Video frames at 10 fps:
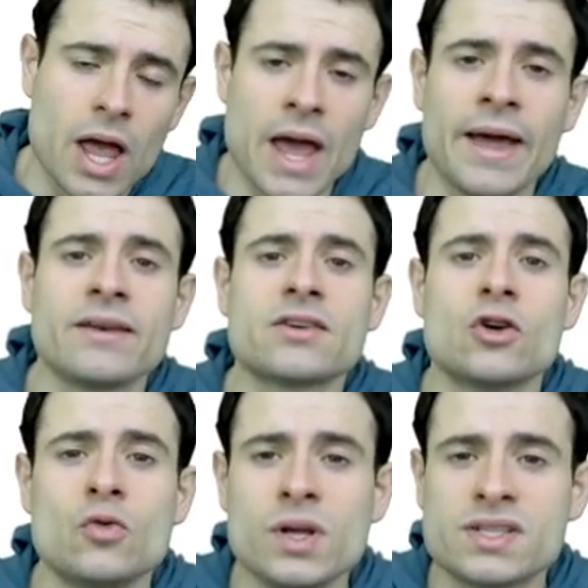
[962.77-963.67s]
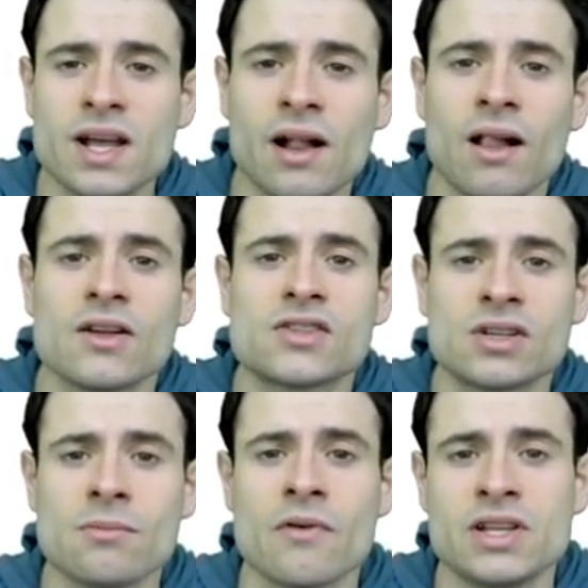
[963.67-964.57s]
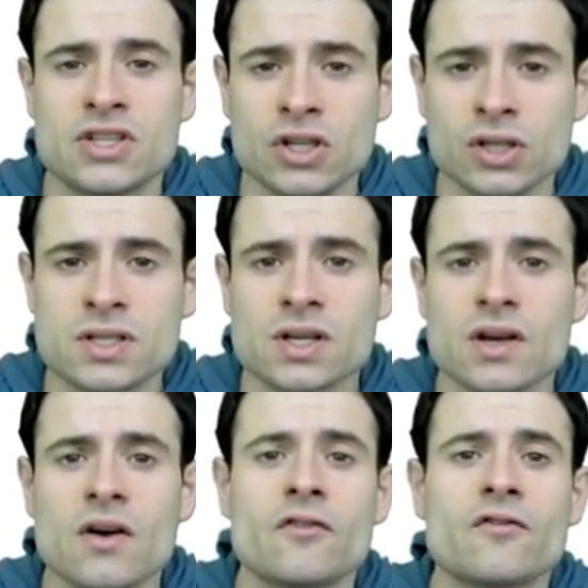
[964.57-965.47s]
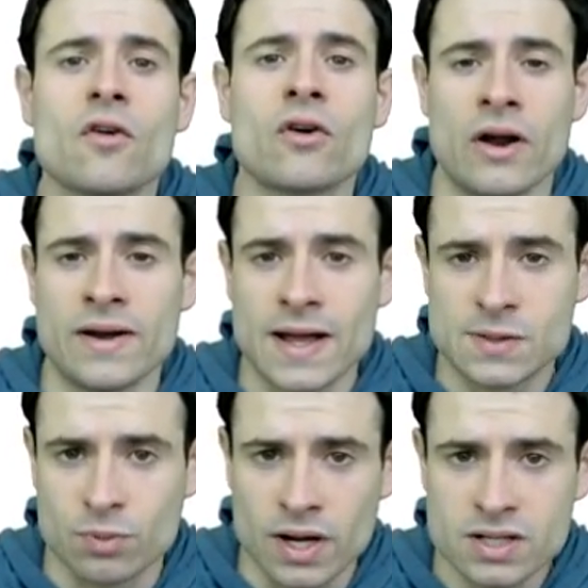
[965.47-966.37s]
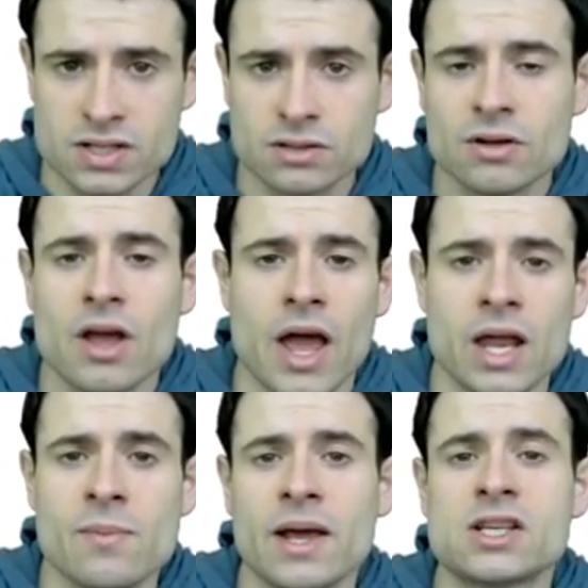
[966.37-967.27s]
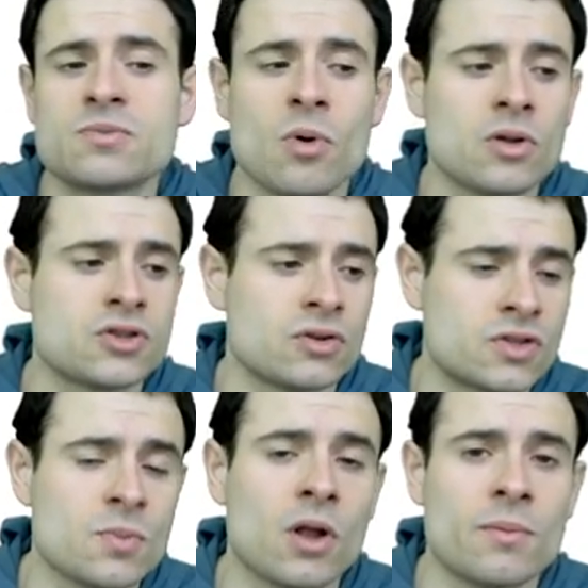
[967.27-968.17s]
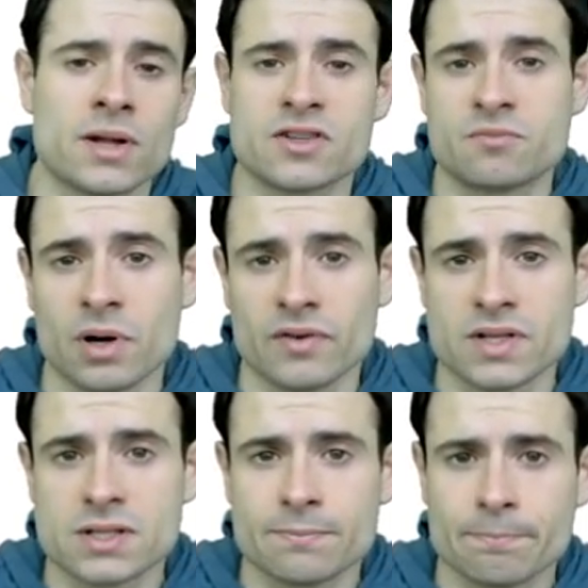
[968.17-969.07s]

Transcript: and resell some of these goods for a nice price and make small small amounts of profits.